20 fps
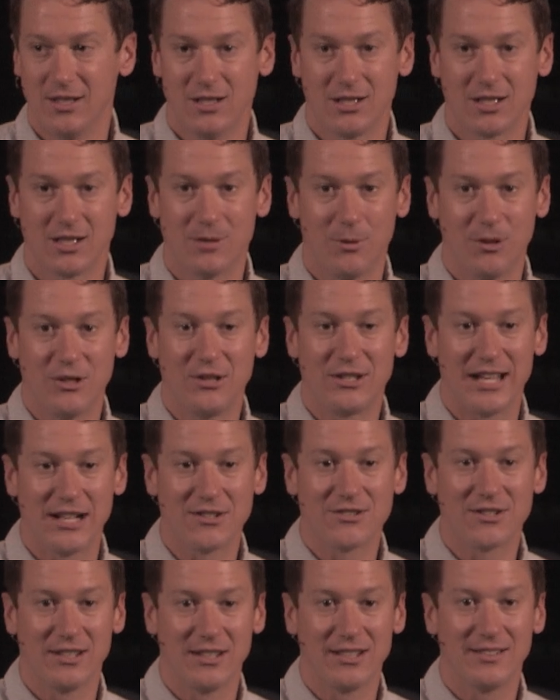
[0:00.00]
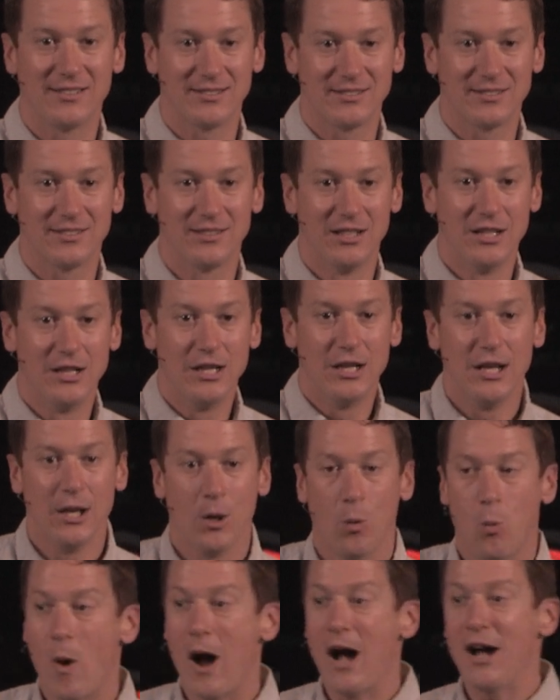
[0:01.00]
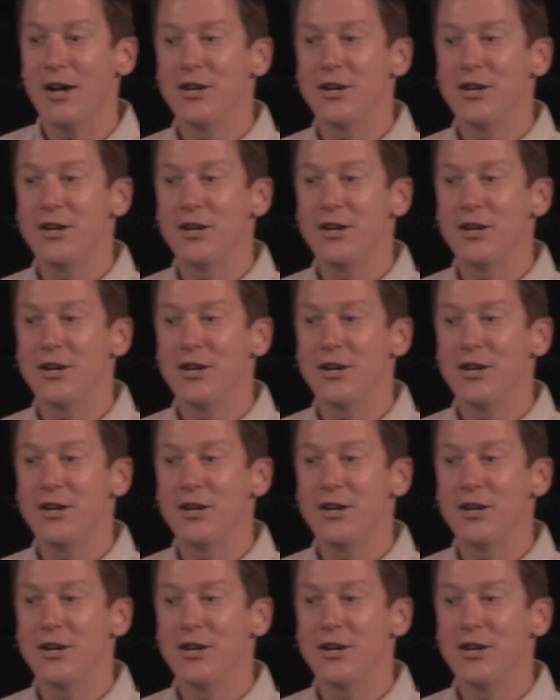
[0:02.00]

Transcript: Come on, you catching this? While